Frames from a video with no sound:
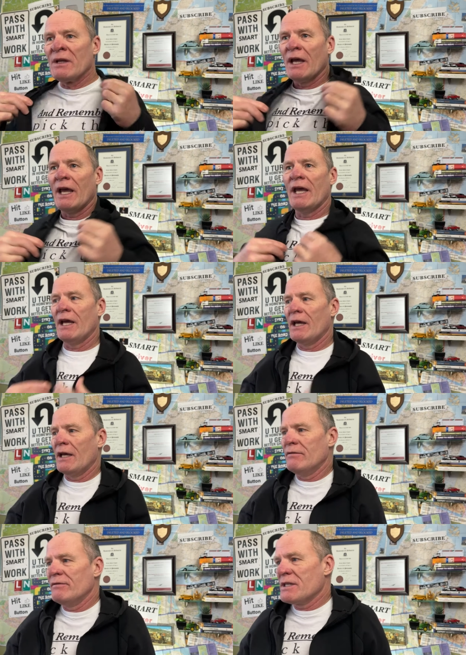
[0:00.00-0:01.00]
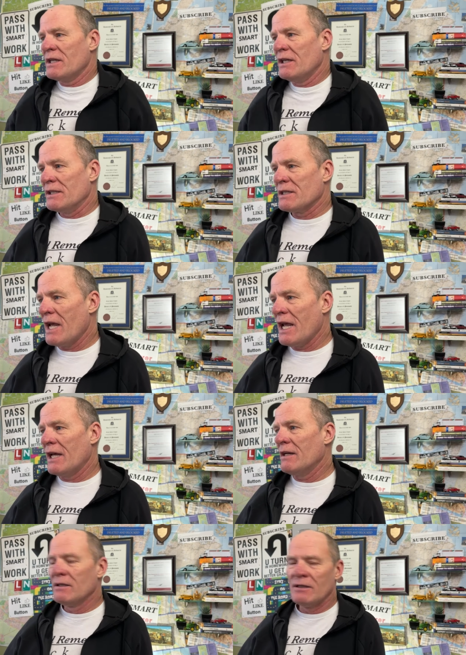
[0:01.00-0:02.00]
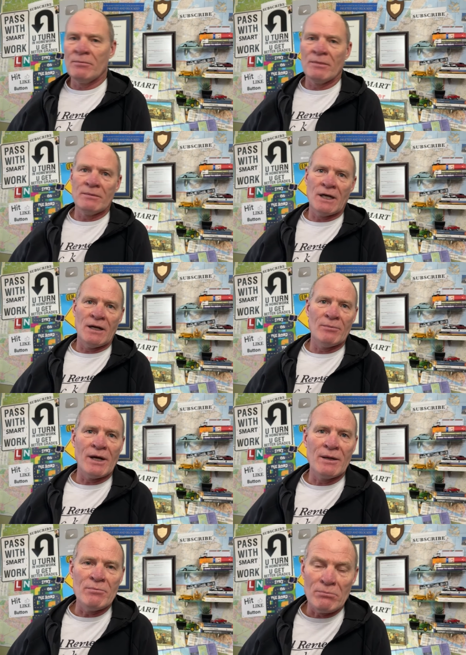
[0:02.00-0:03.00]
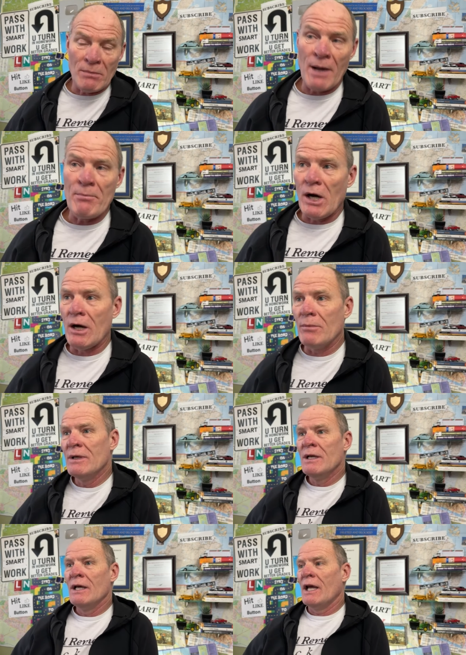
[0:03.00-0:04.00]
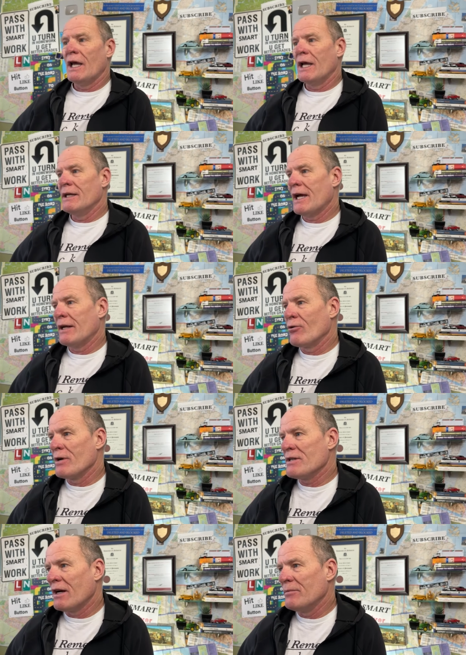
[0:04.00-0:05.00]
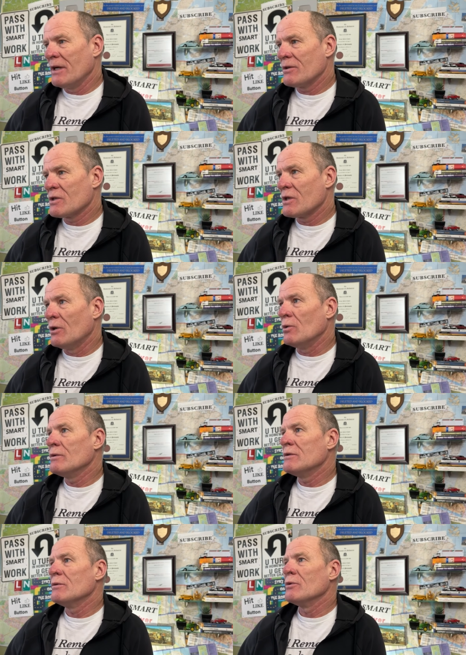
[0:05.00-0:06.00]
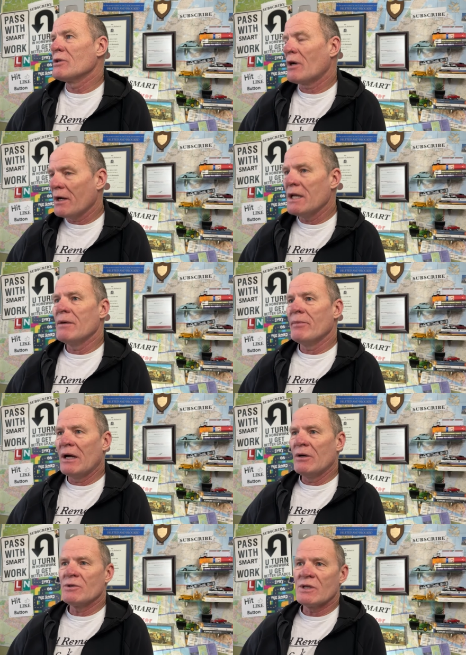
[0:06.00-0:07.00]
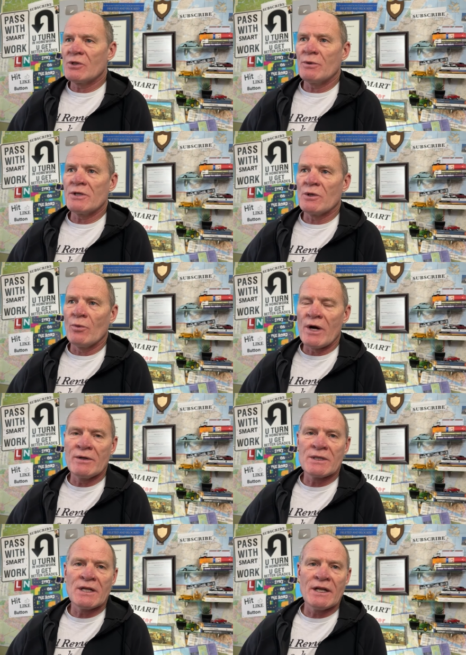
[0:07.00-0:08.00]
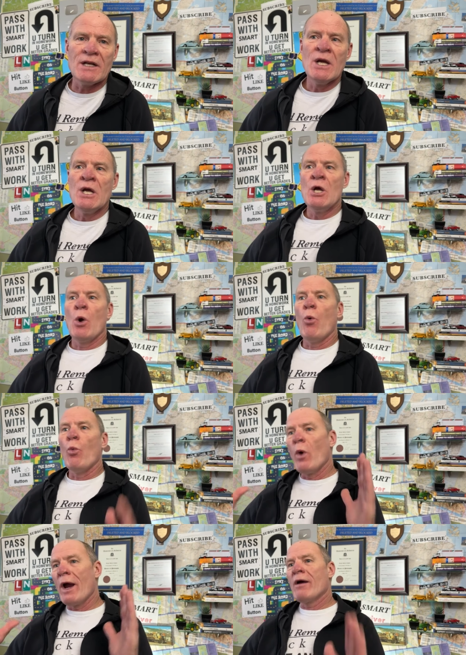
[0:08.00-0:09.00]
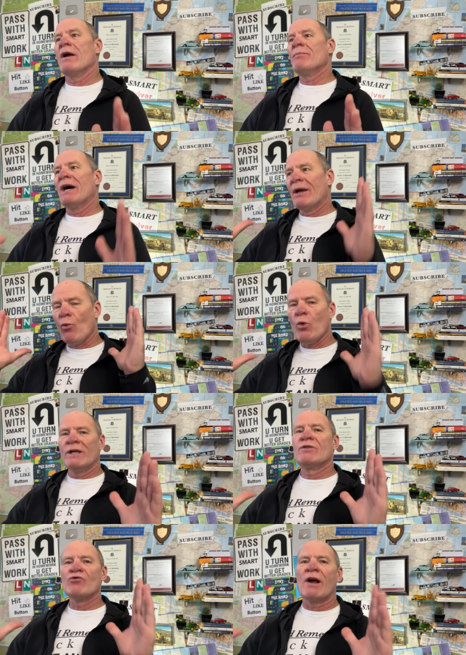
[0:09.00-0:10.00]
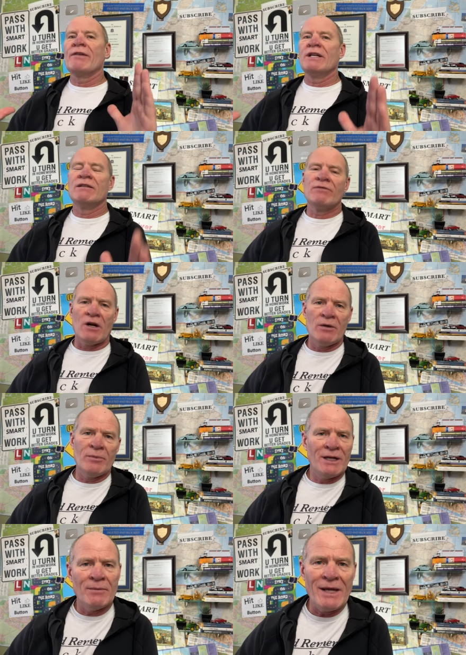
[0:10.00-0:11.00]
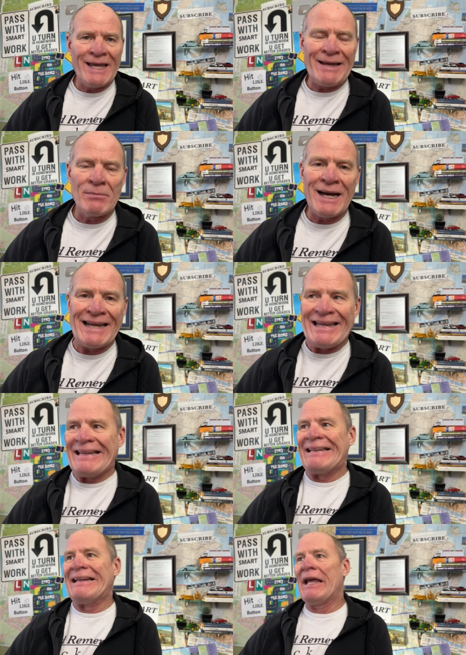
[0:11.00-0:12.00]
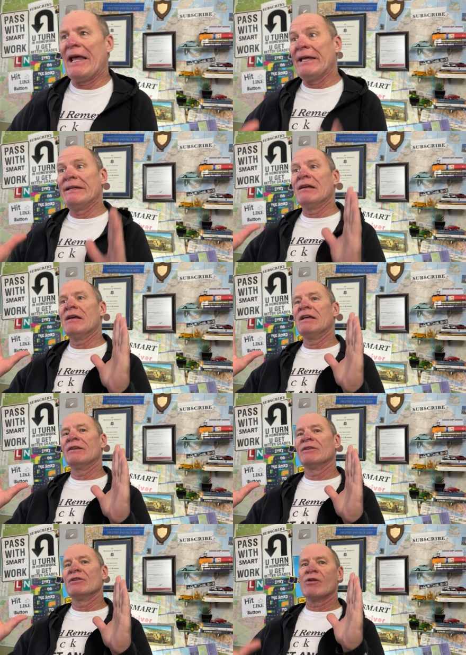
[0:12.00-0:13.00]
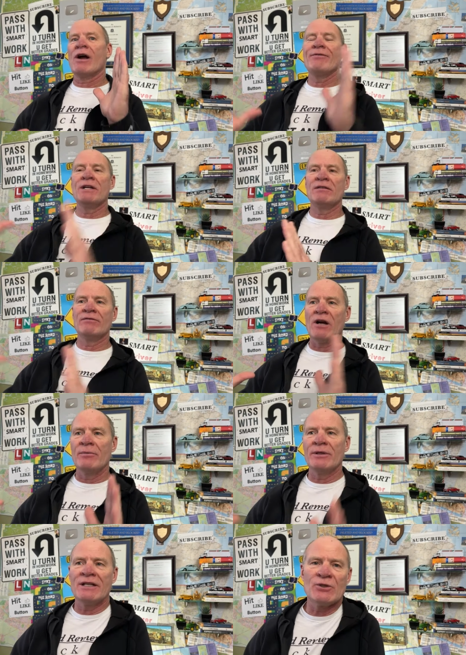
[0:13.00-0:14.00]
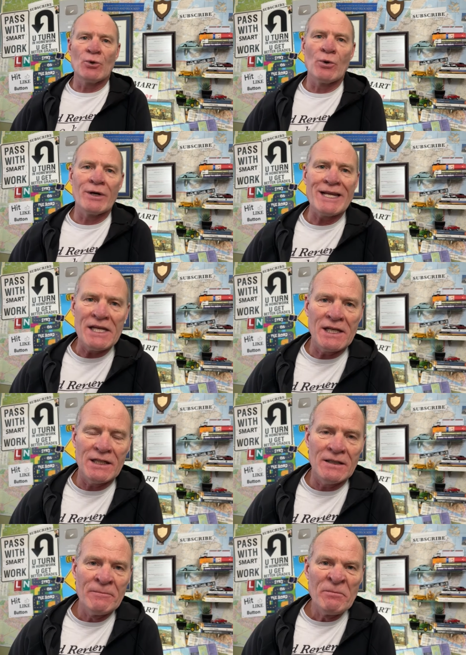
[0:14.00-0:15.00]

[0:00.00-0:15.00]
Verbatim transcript: and visiting his nan, uh, my my mom, and had a great time there. So we're talking about situational awareness tonight. Where am I? What driving environment am, am I in? And the driving environment that you're in